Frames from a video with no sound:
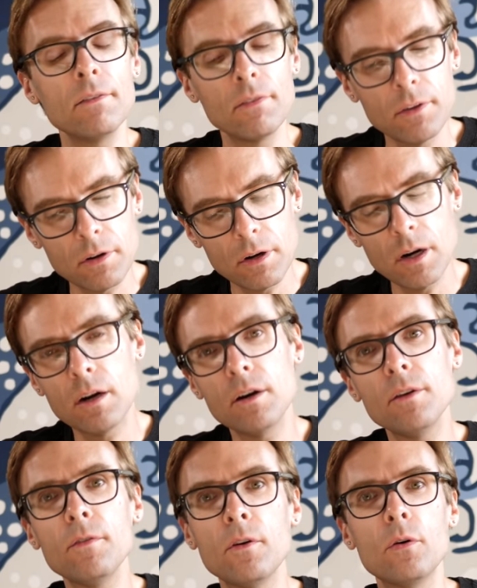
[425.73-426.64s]
There
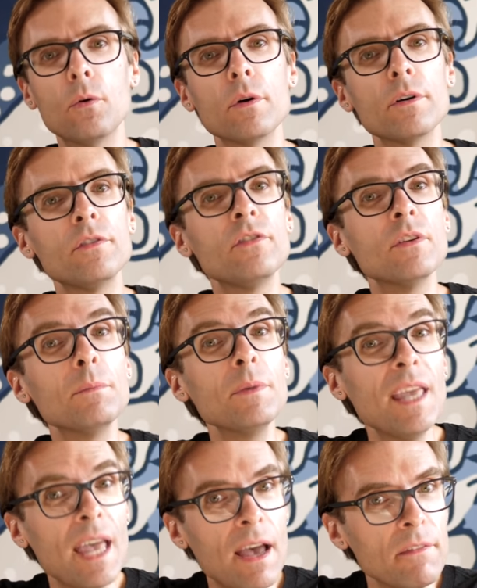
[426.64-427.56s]
are, of course, some
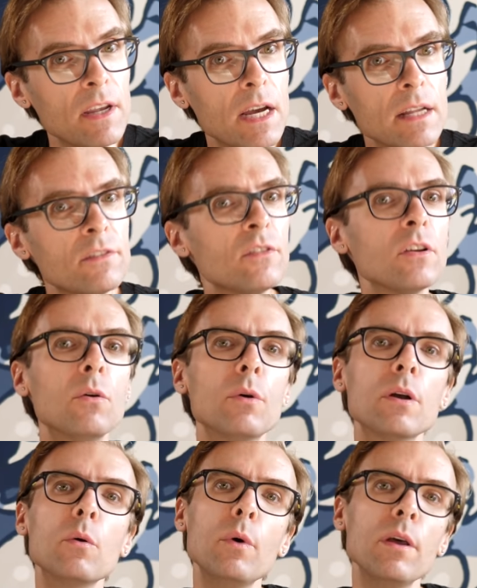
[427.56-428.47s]
caveats to
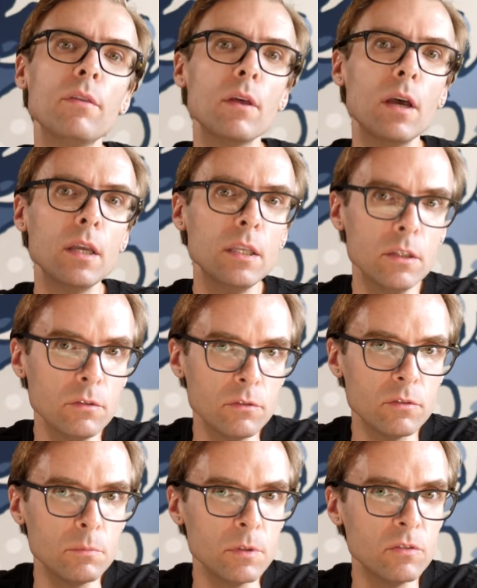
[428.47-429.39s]
going with a
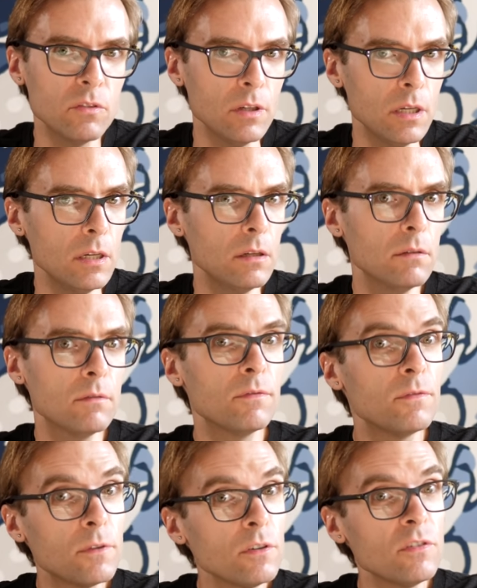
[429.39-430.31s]
used machine.
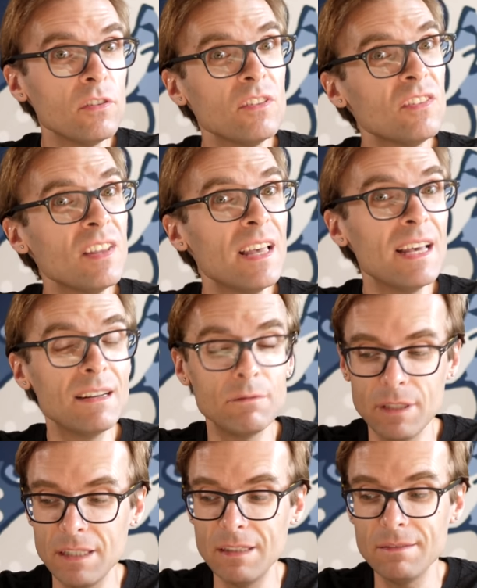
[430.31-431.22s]
First is that,
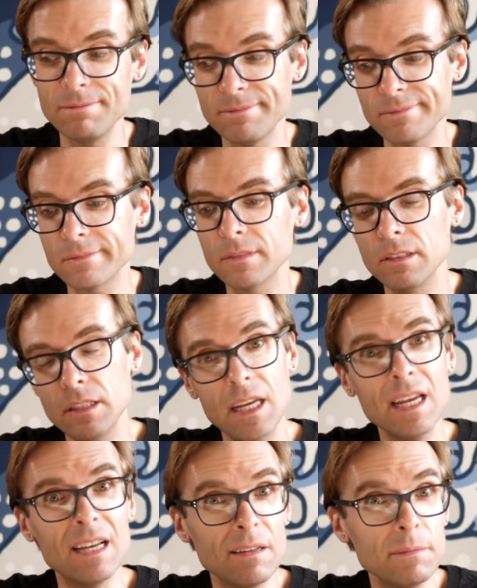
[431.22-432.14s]
well,
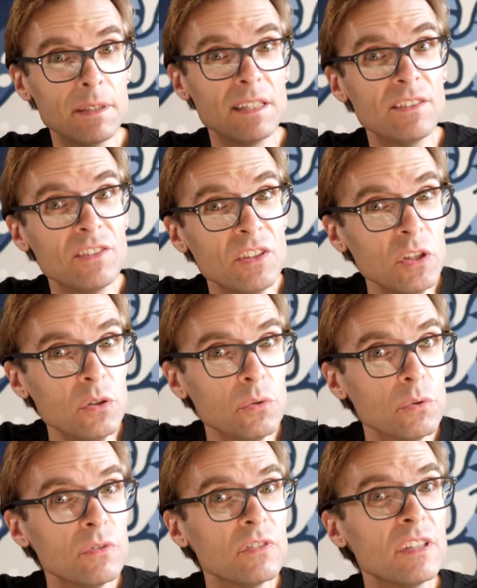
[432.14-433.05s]
yeah, I mean, it's
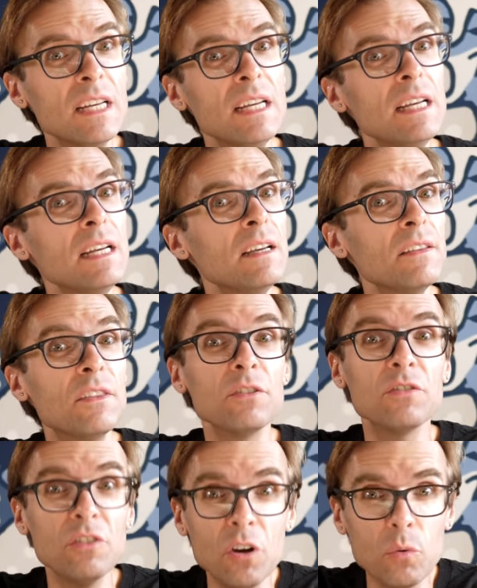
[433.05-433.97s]
used.
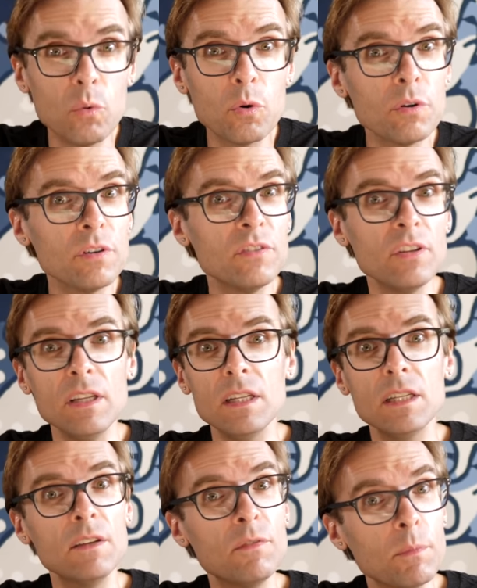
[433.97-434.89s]
There's no
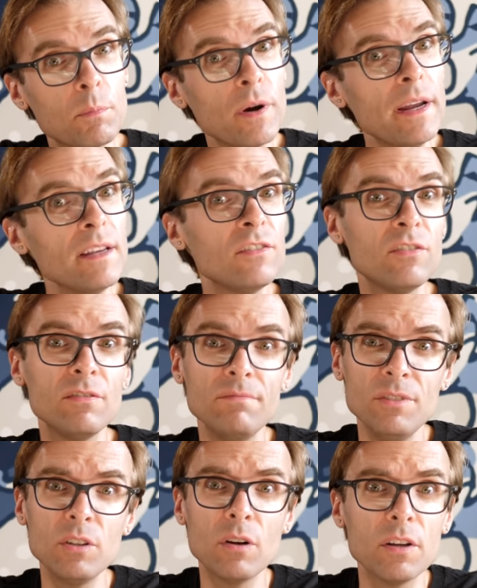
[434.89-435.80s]
warranty. If it breaks,
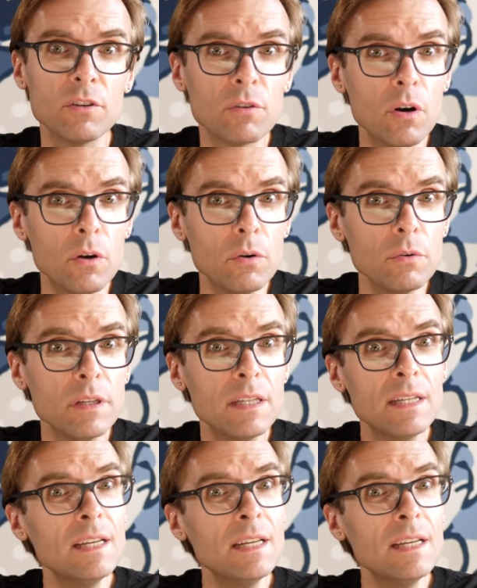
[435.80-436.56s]
you're on your own.